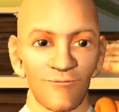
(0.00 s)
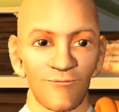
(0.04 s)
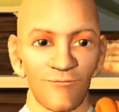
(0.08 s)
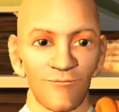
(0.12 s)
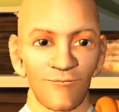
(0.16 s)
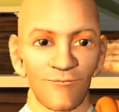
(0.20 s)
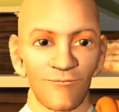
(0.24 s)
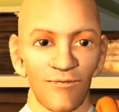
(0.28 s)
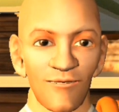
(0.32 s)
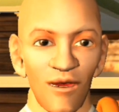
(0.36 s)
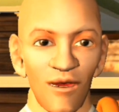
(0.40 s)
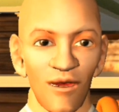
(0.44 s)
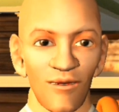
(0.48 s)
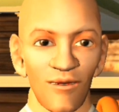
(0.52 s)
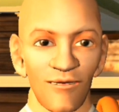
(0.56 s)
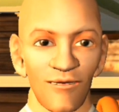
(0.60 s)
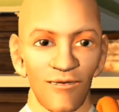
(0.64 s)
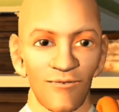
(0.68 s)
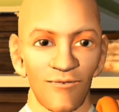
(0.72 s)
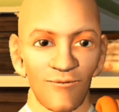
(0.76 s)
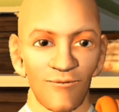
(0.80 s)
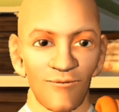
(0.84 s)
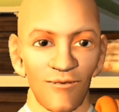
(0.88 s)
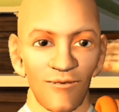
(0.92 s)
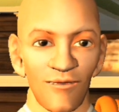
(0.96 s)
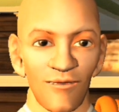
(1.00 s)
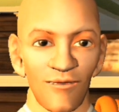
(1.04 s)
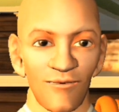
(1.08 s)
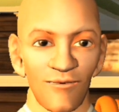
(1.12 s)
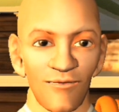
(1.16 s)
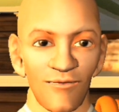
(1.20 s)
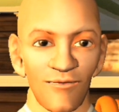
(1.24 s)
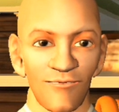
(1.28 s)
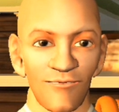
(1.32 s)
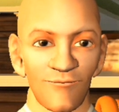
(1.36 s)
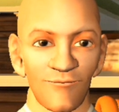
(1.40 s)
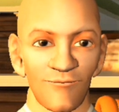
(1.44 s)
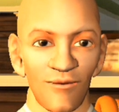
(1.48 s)
up and down
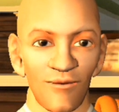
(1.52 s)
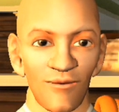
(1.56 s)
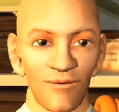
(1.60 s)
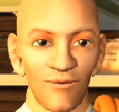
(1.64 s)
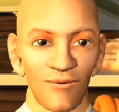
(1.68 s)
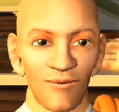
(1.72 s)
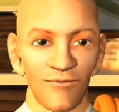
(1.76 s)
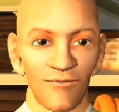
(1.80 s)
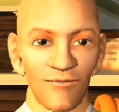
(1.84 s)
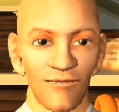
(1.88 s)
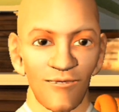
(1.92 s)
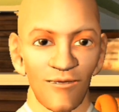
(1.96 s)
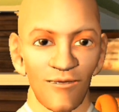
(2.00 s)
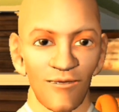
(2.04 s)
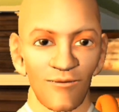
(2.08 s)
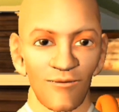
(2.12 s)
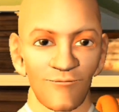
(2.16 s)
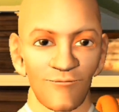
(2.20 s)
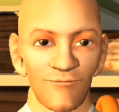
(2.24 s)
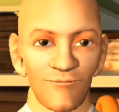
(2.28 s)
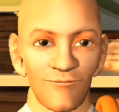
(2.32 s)
like a yo-yo.